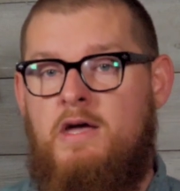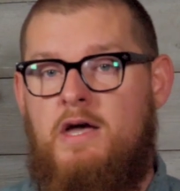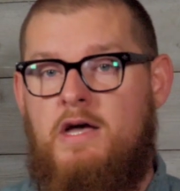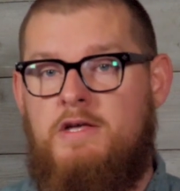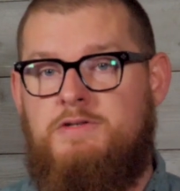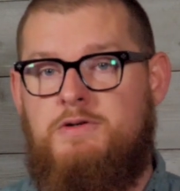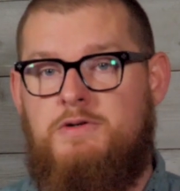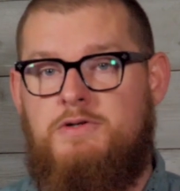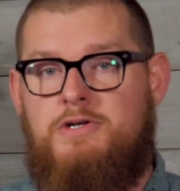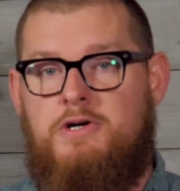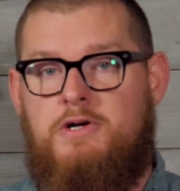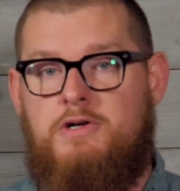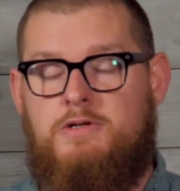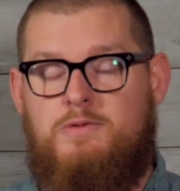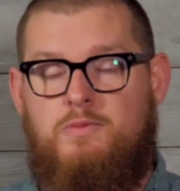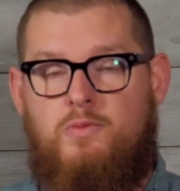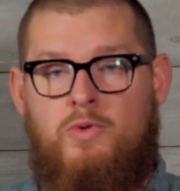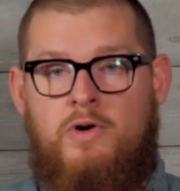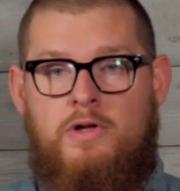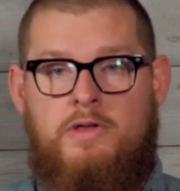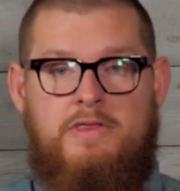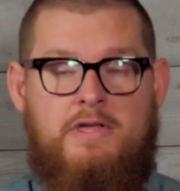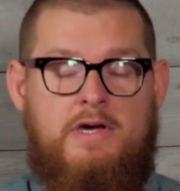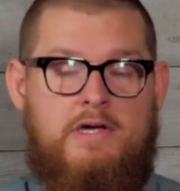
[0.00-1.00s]
And so, church,
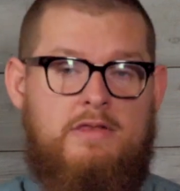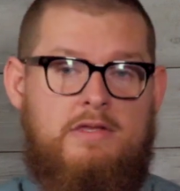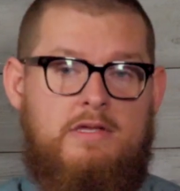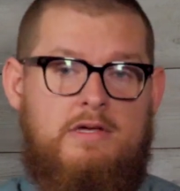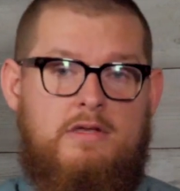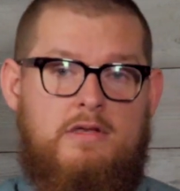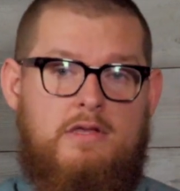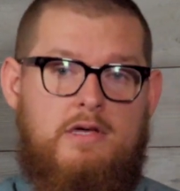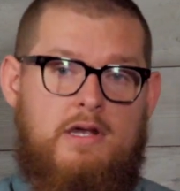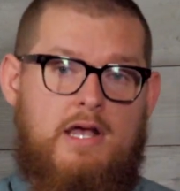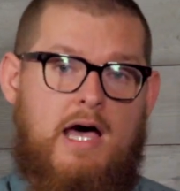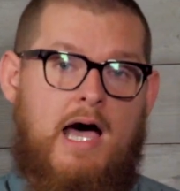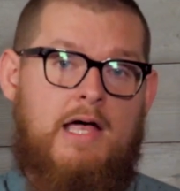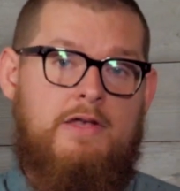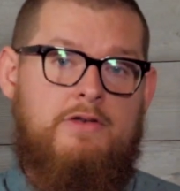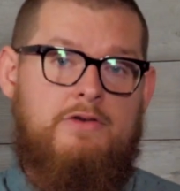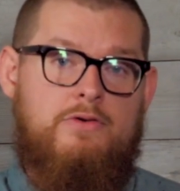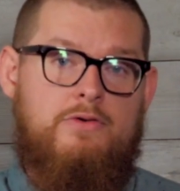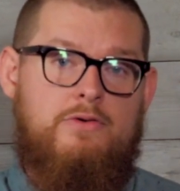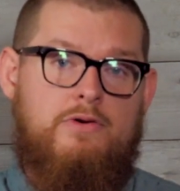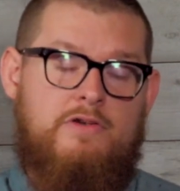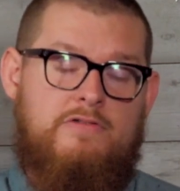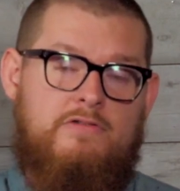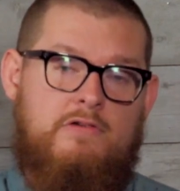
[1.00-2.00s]
one thing that, that I
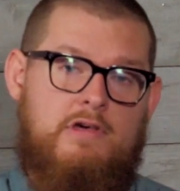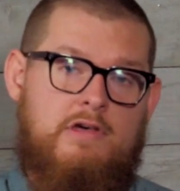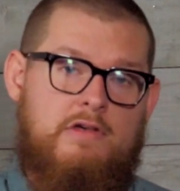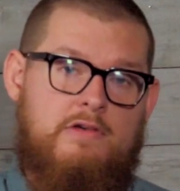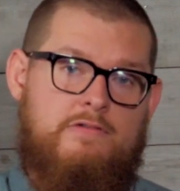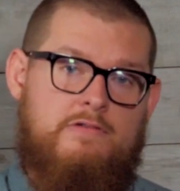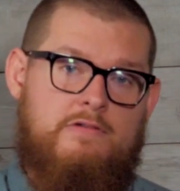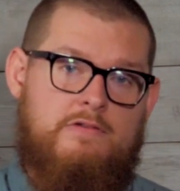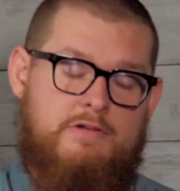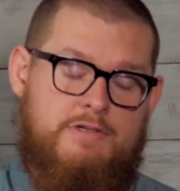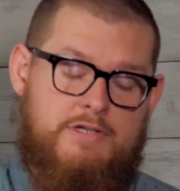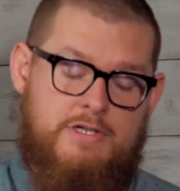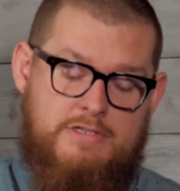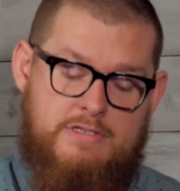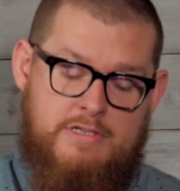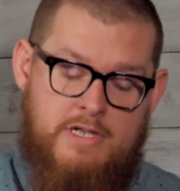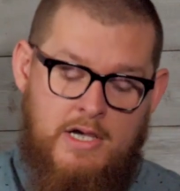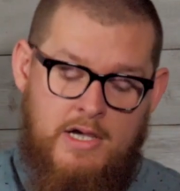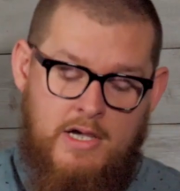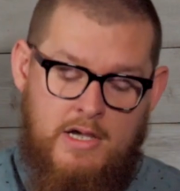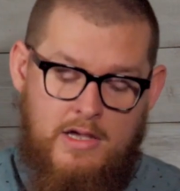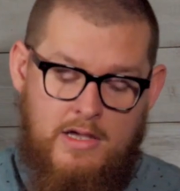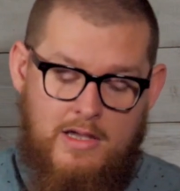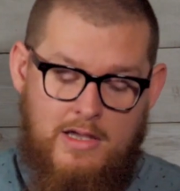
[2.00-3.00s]
do is, is
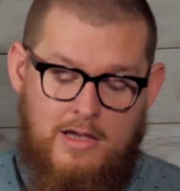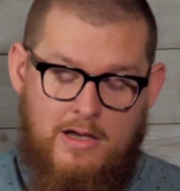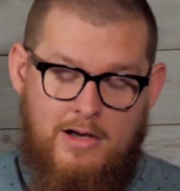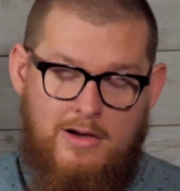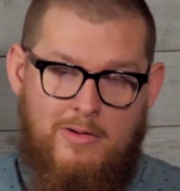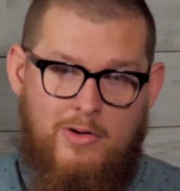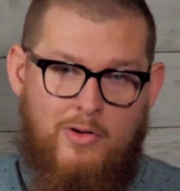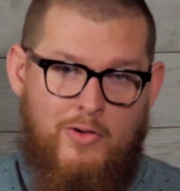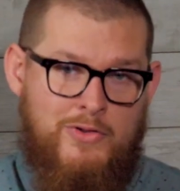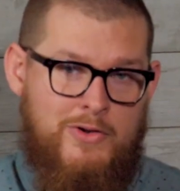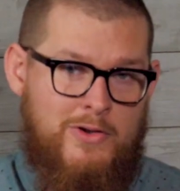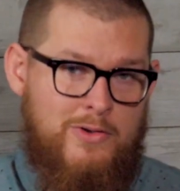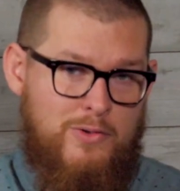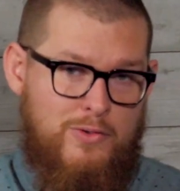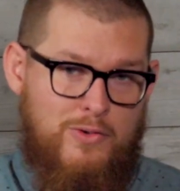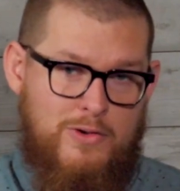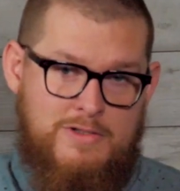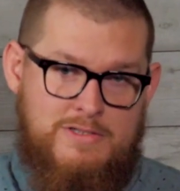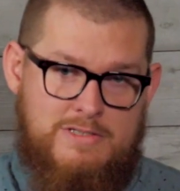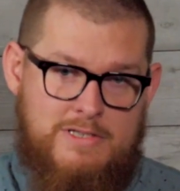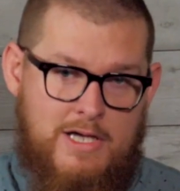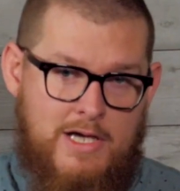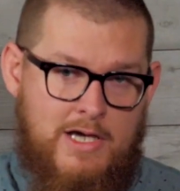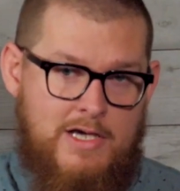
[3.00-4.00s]
just uh, on the
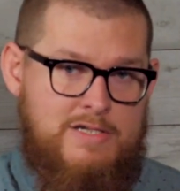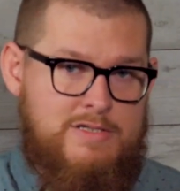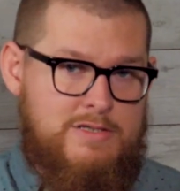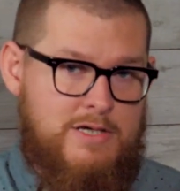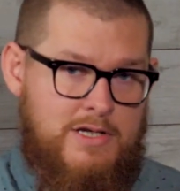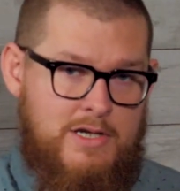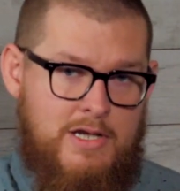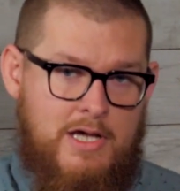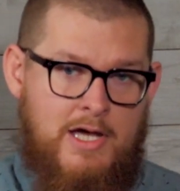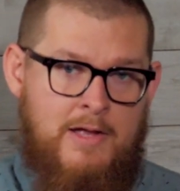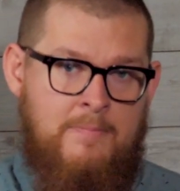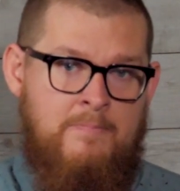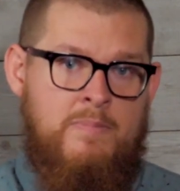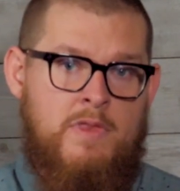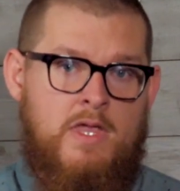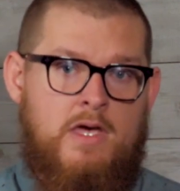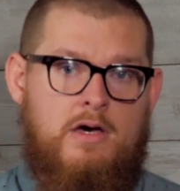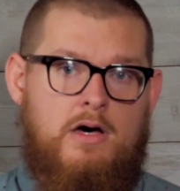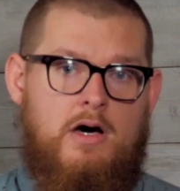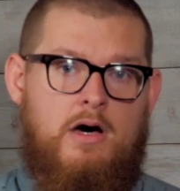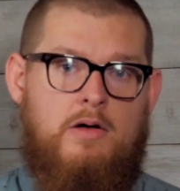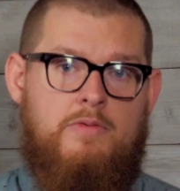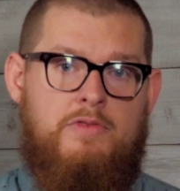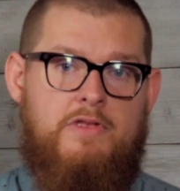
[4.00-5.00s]
Lord's Day, Sunday,
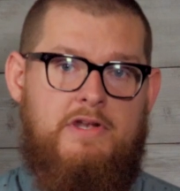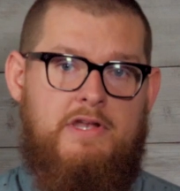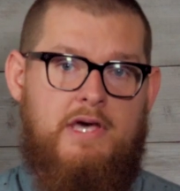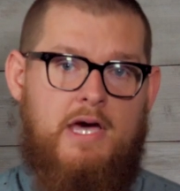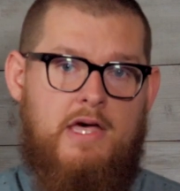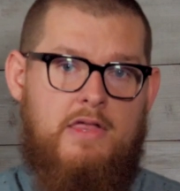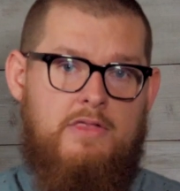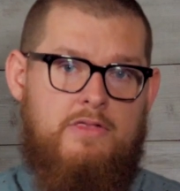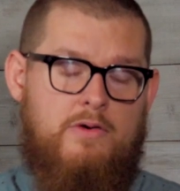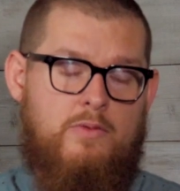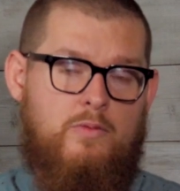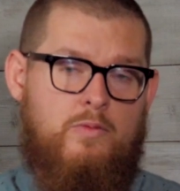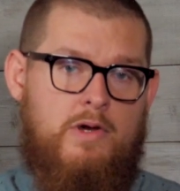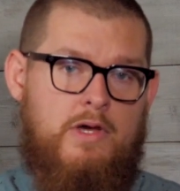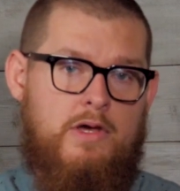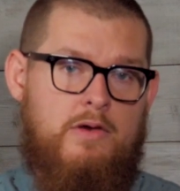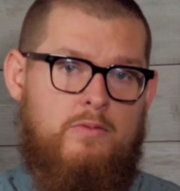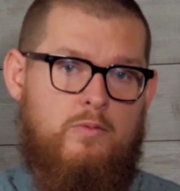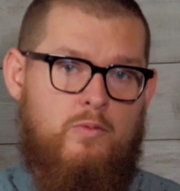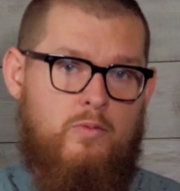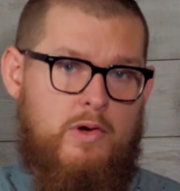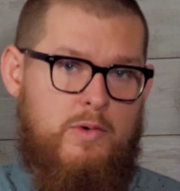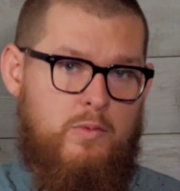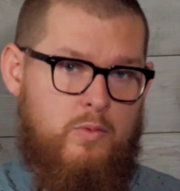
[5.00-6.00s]
uh, the day that
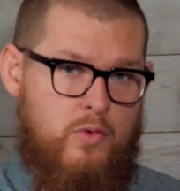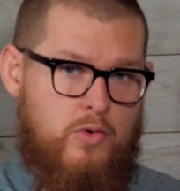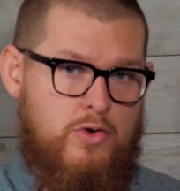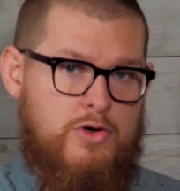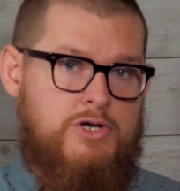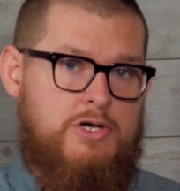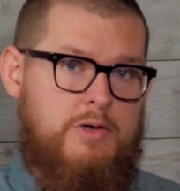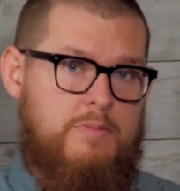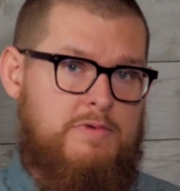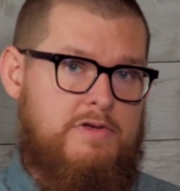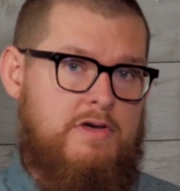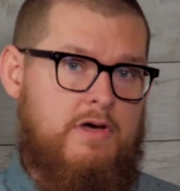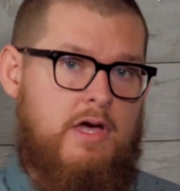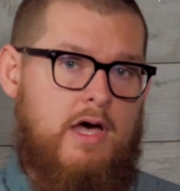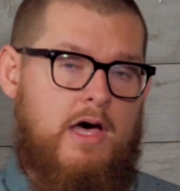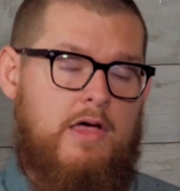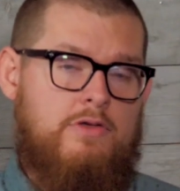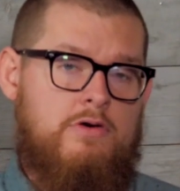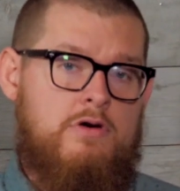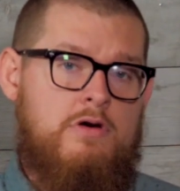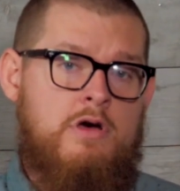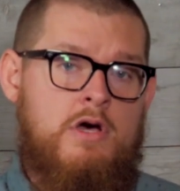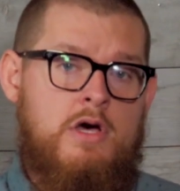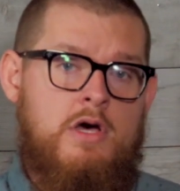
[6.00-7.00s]
we we worship
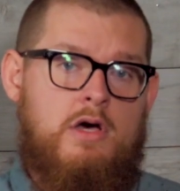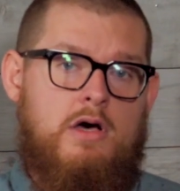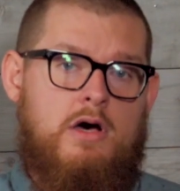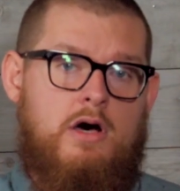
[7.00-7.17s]
together.